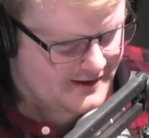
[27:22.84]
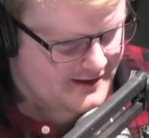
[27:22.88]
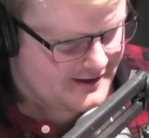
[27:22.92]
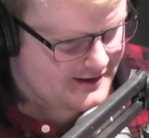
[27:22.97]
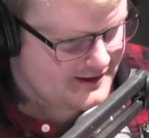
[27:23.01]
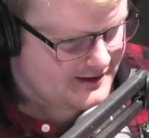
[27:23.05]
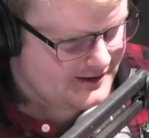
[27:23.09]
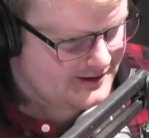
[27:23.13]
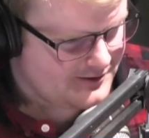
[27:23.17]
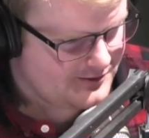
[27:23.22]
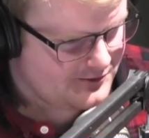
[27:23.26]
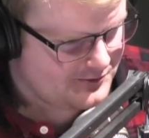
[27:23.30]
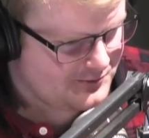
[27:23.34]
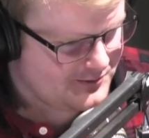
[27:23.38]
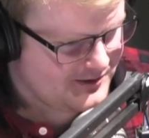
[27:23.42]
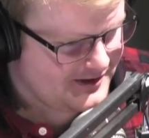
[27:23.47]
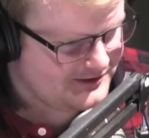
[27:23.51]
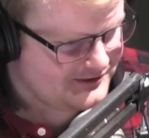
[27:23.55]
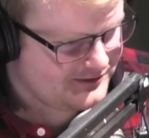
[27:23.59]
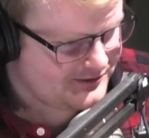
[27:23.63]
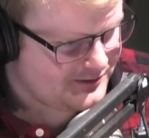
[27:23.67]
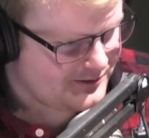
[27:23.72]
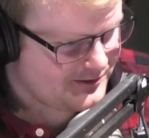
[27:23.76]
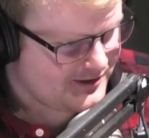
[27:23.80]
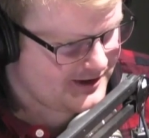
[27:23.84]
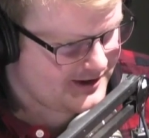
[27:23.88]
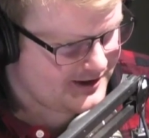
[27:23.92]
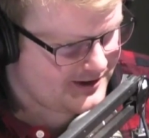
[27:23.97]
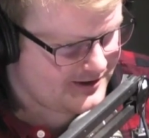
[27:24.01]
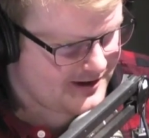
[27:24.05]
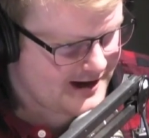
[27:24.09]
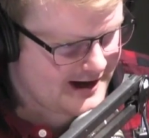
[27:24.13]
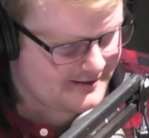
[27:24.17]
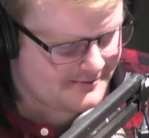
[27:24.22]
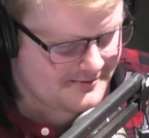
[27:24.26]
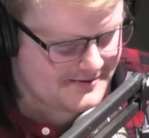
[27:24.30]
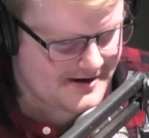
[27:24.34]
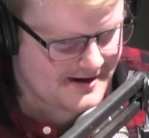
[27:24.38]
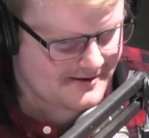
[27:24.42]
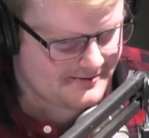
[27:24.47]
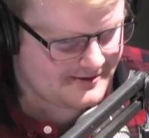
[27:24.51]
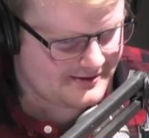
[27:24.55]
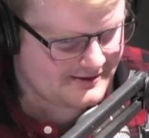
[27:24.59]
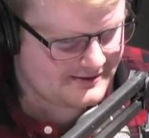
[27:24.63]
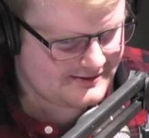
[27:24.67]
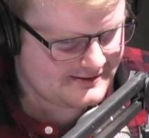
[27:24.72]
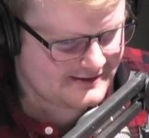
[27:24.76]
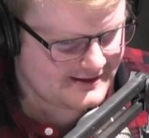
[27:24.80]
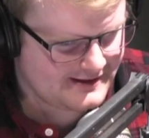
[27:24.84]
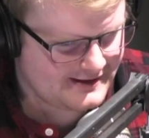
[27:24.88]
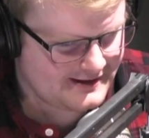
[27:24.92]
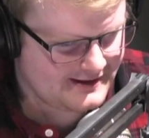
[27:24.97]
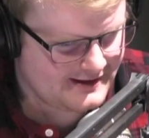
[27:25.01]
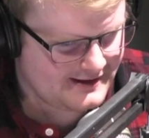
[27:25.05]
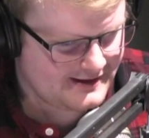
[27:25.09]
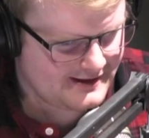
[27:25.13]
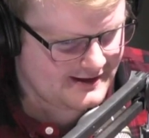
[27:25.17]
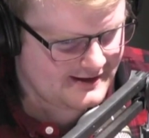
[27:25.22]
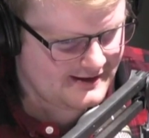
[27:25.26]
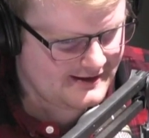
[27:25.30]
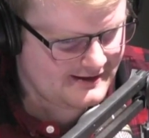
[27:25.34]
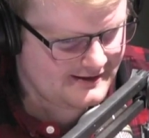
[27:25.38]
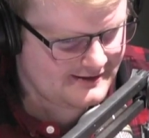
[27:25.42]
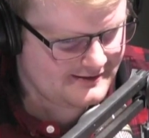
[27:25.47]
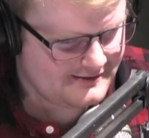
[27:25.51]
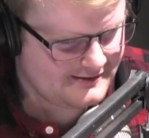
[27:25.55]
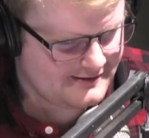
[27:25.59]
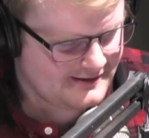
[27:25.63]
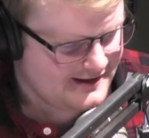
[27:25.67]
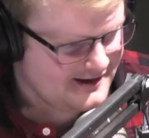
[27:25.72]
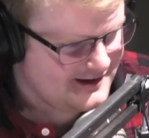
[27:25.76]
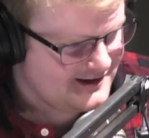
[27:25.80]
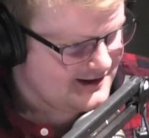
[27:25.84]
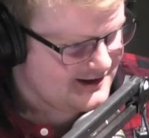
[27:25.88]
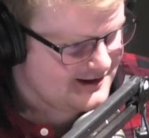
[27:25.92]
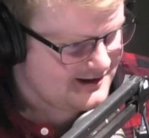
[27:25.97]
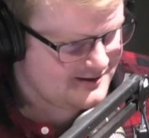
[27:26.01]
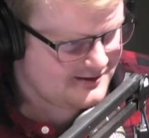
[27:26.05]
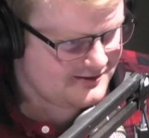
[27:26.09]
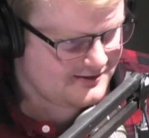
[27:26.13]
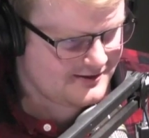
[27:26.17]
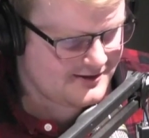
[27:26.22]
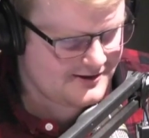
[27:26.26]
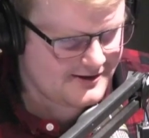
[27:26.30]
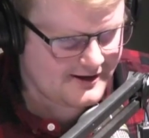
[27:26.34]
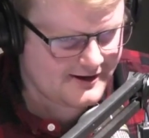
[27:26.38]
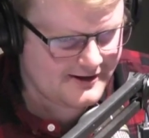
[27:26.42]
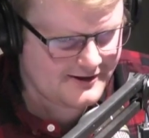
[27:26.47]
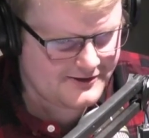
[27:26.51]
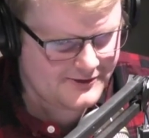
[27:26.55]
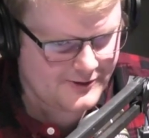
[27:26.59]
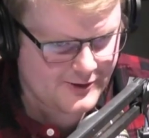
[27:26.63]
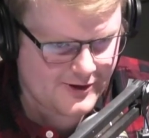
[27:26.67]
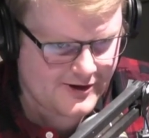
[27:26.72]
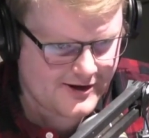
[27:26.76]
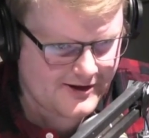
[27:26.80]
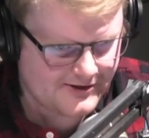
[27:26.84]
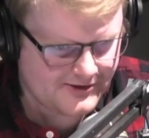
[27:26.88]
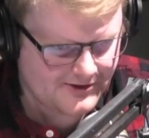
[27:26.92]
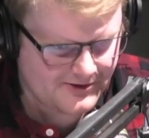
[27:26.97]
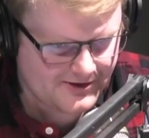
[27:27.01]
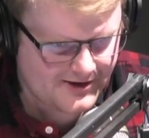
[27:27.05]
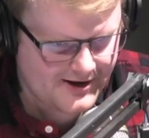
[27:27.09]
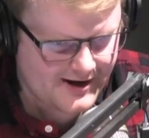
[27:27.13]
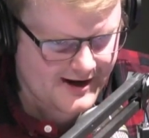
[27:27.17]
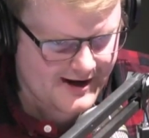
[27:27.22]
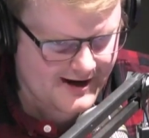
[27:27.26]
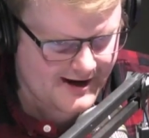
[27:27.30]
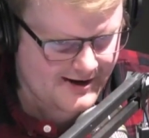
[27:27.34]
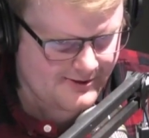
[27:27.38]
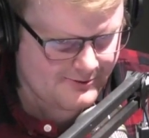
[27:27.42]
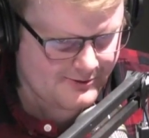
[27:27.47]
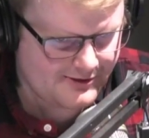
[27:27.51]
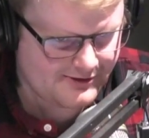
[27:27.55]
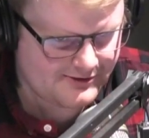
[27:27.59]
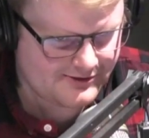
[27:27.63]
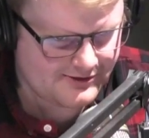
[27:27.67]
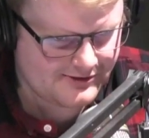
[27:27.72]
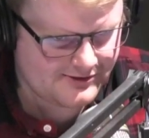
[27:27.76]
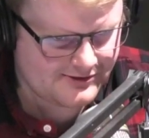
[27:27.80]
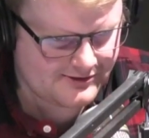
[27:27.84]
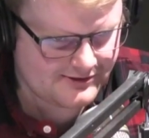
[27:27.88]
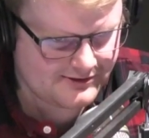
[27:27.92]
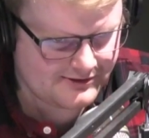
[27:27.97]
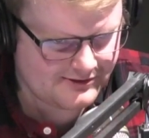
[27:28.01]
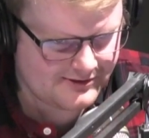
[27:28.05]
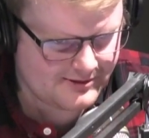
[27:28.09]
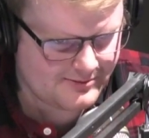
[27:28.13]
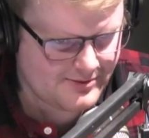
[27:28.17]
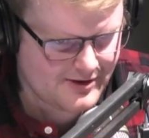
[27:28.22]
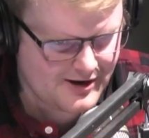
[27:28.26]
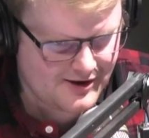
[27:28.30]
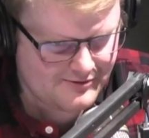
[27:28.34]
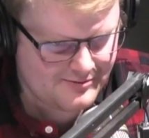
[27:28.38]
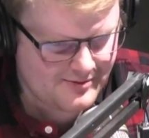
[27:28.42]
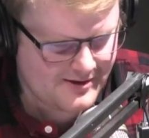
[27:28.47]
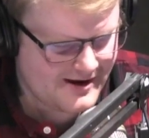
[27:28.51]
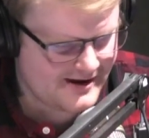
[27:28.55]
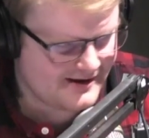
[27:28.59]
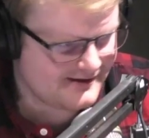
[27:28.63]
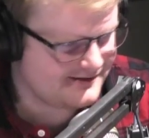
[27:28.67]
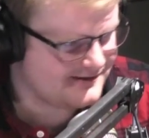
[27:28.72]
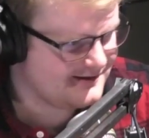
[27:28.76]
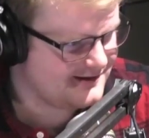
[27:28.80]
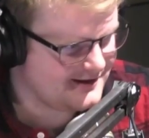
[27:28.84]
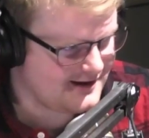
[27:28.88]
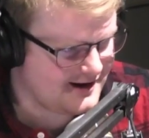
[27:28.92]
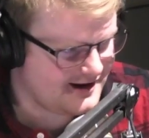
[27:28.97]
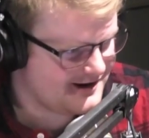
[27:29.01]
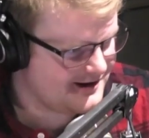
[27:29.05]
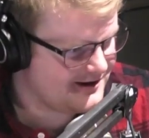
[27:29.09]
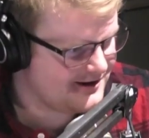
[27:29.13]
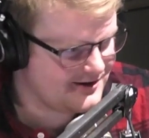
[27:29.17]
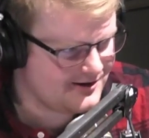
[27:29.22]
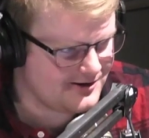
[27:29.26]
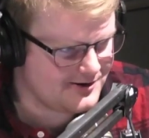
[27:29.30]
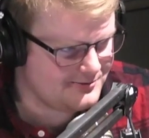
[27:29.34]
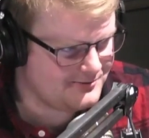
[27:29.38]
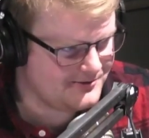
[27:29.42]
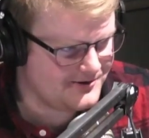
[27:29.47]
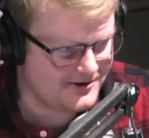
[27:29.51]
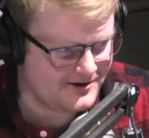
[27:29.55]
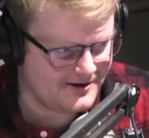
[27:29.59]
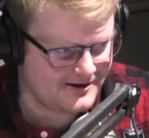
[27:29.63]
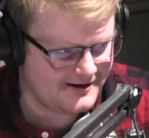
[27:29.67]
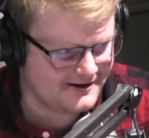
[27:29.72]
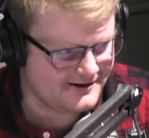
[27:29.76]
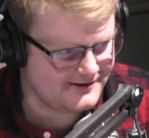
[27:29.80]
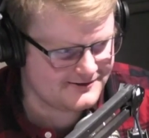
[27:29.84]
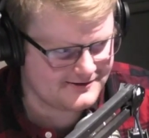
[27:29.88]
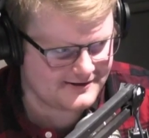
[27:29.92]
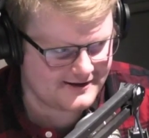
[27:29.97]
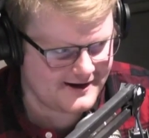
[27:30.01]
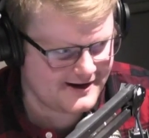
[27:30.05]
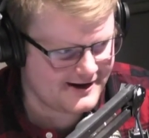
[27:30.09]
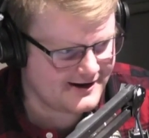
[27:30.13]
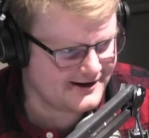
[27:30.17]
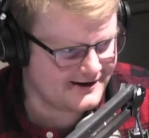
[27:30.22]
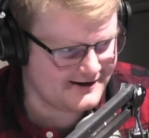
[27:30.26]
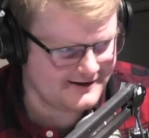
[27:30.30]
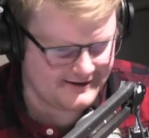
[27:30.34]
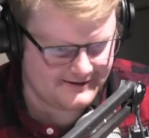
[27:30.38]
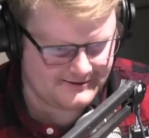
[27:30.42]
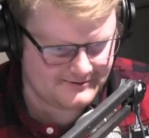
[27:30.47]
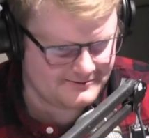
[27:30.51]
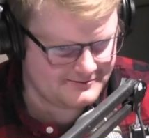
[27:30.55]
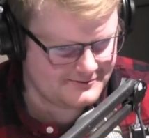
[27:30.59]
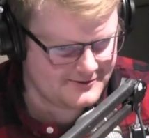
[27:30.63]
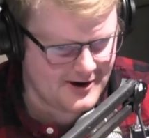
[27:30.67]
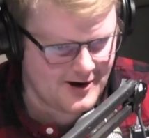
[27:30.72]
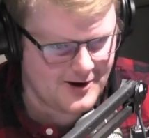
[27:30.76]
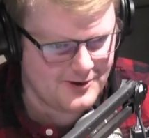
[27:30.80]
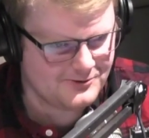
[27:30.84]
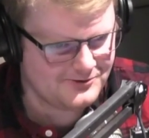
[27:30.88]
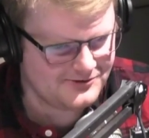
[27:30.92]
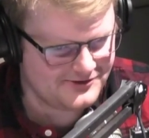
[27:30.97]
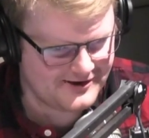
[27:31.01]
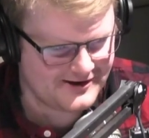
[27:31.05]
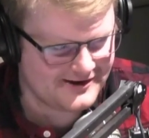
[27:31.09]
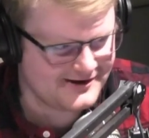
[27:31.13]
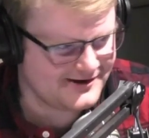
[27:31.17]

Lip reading: There's one story that cracked me up because he's a nerdy little guy. He wears his zip-off pants. I can call him a nerd. He doesn't care. He owns it.